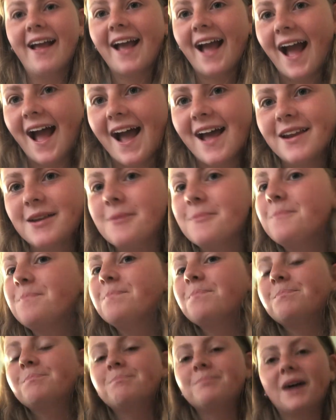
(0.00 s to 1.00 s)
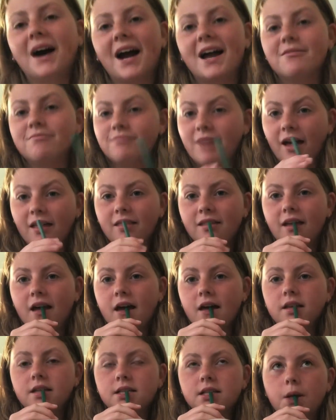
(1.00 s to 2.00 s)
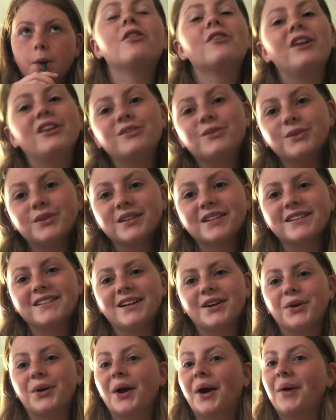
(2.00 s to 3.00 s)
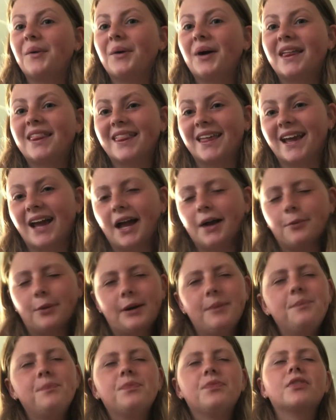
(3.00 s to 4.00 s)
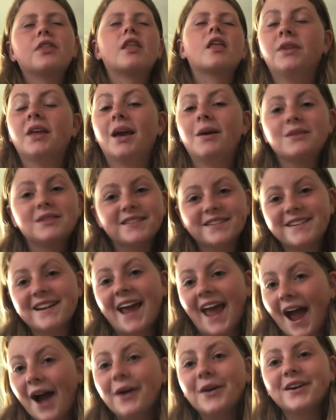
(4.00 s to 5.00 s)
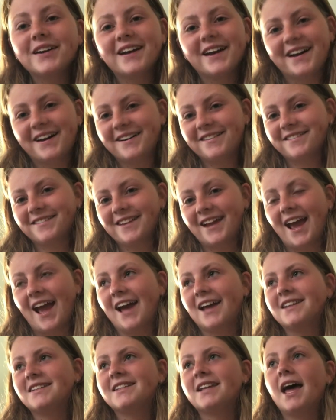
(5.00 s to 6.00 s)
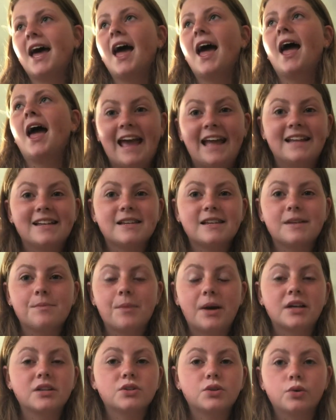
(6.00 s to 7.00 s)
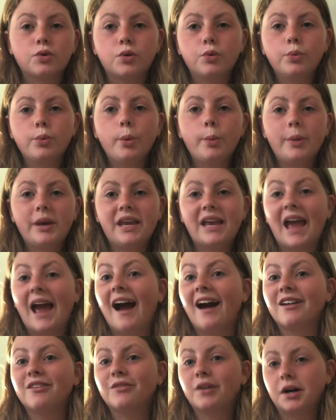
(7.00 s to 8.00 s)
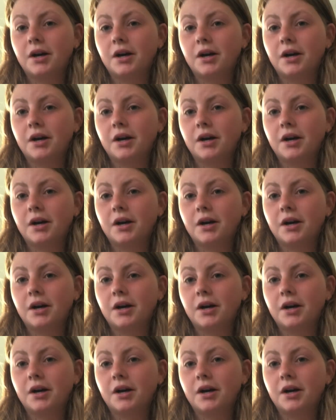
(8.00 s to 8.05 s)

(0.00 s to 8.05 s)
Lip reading: had my math test, so I'd quickly tell you how I think I went. It was an hour-and-a-half test and my score will be out of